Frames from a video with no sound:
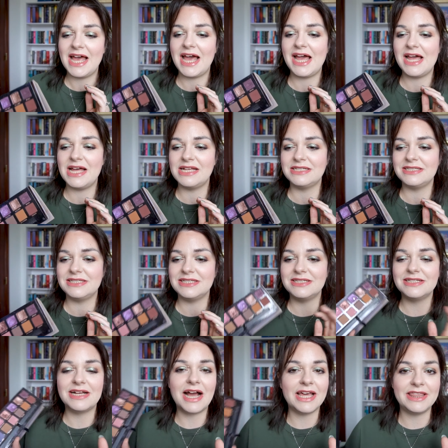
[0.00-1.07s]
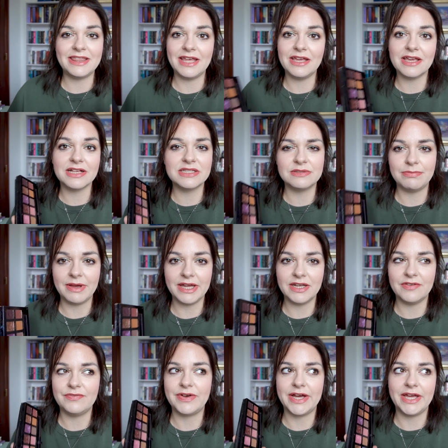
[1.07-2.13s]
And I think it's fine
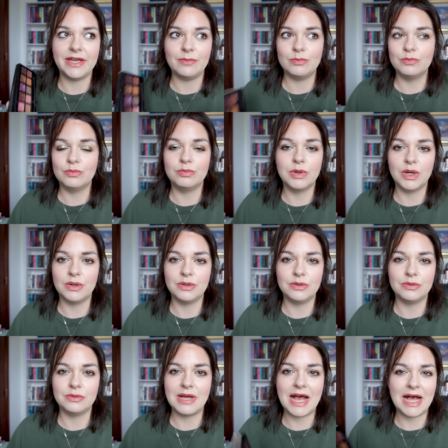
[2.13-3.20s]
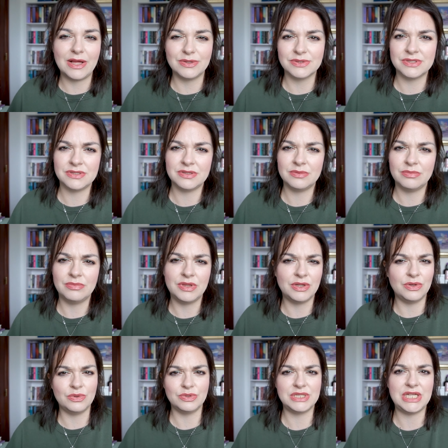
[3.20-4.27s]
if I roll out the
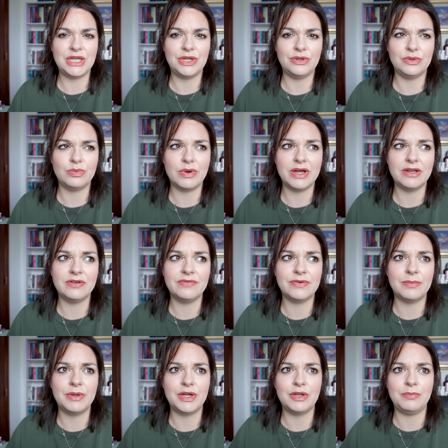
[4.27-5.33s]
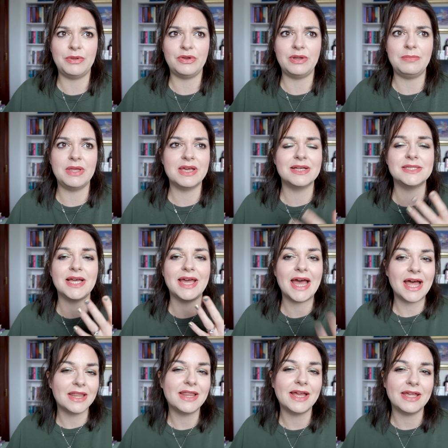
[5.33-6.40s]
Naughty Nude one from Huda Beauty because I
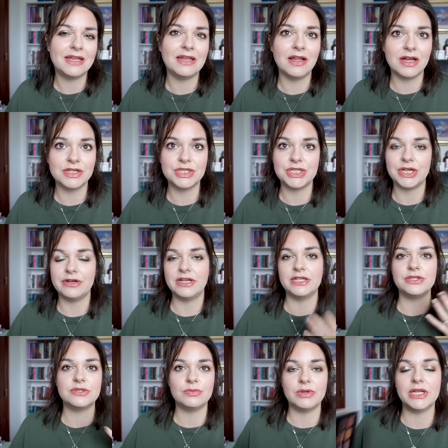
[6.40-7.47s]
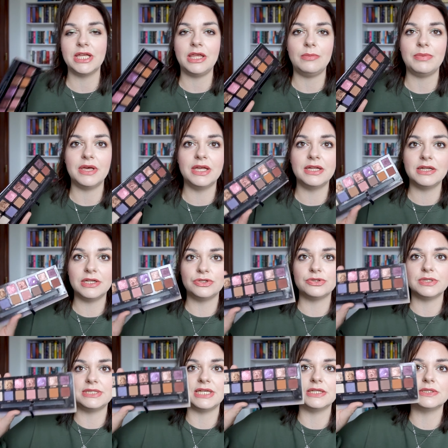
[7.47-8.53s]
had that in last year and I just want to keep it
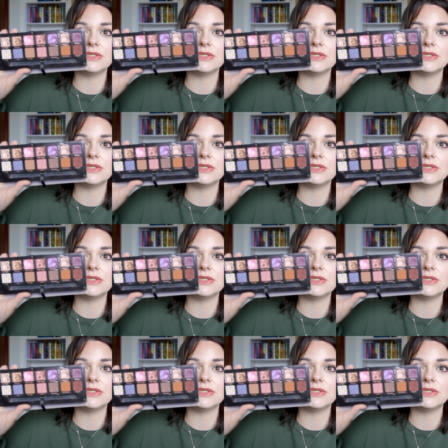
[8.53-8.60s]
interesting.